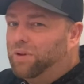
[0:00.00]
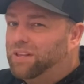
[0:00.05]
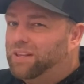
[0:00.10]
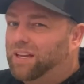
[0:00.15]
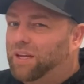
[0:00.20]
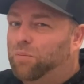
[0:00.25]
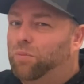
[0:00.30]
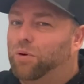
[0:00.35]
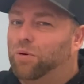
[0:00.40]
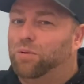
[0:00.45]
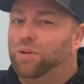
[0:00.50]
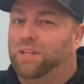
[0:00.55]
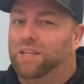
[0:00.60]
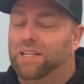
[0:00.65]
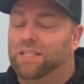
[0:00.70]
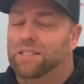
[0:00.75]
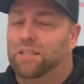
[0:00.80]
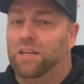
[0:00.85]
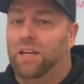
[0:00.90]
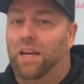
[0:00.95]
deeper with
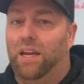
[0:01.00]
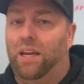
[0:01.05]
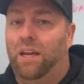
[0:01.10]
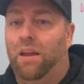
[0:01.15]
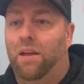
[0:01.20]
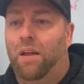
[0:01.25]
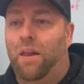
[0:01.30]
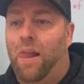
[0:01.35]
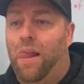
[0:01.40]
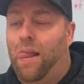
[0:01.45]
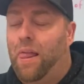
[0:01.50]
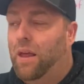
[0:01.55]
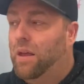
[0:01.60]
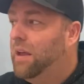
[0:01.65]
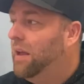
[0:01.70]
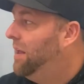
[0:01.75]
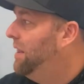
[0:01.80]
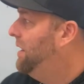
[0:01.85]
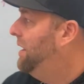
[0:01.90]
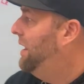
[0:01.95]
this, okay?
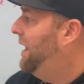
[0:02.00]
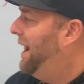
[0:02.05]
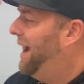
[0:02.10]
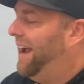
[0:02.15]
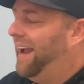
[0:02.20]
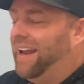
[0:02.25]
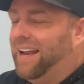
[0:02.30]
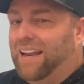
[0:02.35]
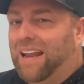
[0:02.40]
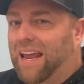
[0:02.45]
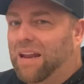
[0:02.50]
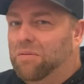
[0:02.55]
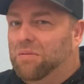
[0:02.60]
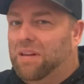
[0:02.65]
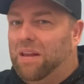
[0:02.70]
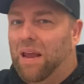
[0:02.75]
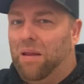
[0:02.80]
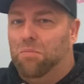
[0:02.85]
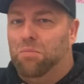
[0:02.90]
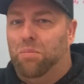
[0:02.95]
I, and, and,
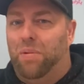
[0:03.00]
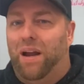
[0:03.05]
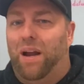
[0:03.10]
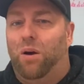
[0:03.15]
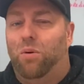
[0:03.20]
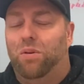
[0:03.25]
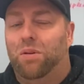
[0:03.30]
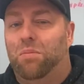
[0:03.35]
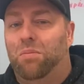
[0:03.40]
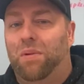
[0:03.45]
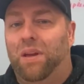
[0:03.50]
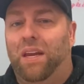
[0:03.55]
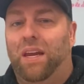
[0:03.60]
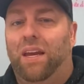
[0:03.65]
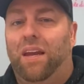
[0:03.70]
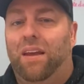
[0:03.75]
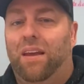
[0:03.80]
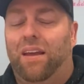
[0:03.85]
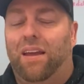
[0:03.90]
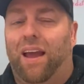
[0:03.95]
and bear with
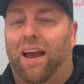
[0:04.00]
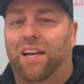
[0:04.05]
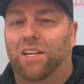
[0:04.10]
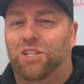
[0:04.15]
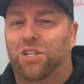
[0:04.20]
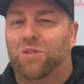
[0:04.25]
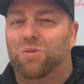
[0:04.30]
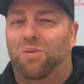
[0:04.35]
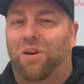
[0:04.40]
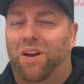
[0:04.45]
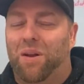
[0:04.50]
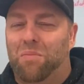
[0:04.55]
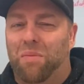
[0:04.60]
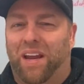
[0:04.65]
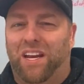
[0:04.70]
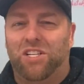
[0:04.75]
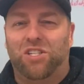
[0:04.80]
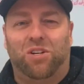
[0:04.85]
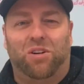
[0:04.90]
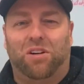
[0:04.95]
me. I just want to
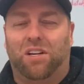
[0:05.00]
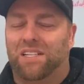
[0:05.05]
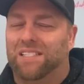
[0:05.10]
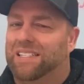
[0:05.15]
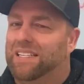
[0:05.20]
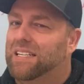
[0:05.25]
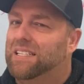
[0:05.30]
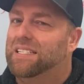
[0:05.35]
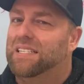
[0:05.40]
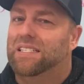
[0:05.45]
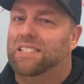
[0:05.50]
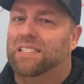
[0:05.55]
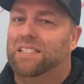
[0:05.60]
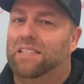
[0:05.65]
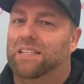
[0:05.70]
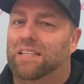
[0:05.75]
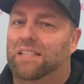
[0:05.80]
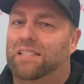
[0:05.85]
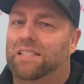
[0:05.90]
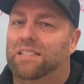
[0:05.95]
make sure because this is
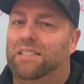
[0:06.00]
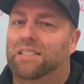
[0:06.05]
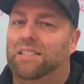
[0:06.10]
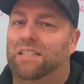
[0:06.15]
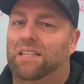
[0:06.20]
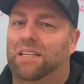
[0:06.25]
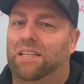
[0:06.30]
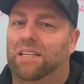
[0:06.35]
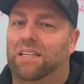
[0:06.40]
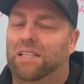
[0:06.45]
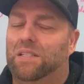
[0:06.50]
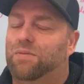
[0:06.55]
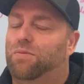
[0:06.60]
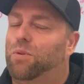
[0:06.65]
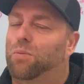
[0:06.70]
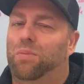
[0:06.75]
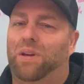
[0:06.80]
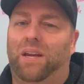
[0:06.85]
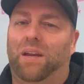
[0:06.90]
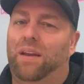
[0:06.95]
this it, this for
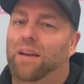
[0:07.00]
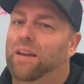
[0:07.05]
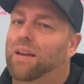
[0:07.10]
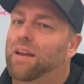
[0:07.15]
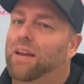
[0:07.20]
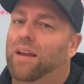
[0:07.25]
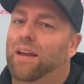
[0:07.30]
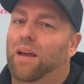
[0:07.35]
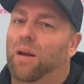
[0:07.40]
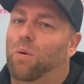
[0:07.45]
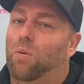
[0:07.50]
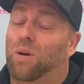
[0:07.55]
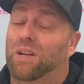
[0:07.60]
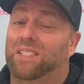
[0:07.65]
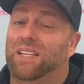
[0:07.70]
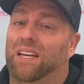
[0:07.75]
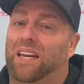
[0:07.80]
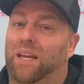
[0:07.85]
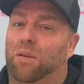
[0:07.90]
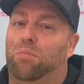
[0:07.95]
me
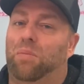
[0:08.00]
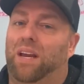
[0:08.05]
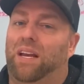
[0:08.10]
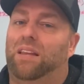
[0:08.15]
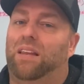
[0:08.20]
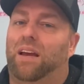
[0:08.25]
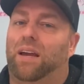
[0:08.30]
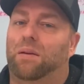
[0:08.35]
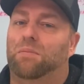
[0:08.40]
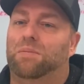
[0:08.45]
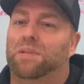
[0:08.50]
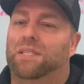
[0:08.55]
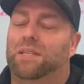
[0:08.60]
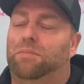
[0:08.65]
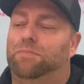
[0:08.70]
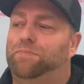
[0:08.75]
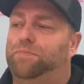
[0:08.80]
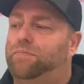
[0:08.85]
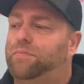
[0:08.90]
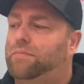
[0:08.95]
resonate big times.
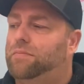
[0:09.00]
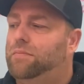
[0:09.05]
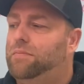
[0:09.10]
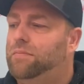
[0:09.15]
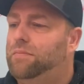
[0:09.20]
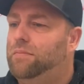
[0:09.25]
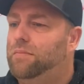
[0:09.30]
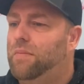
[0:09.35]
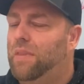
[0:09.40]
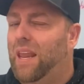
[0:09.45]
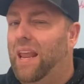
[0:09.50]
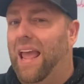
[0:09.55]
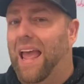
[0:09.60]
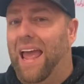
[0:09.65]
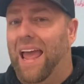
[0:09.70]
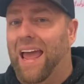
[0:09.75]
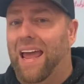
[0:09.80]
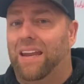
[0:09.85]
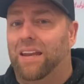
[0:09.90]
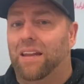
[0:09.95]

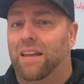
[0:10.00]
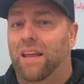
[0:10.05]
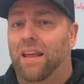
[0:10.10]
And